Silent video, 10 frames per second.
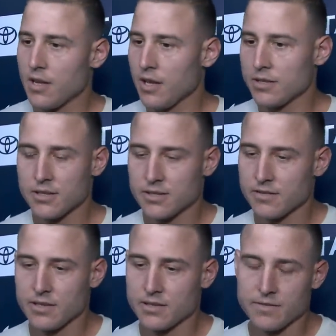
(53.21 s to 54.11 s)
It's just,
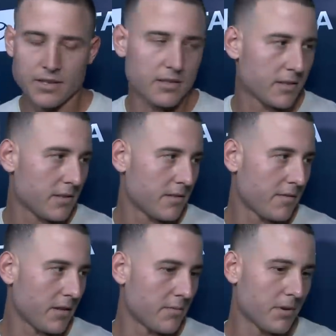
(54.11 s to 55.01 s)
it's fun to
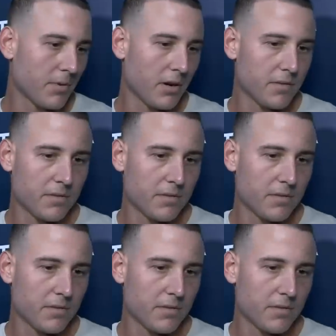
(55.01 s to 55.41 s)
fun to be a part of.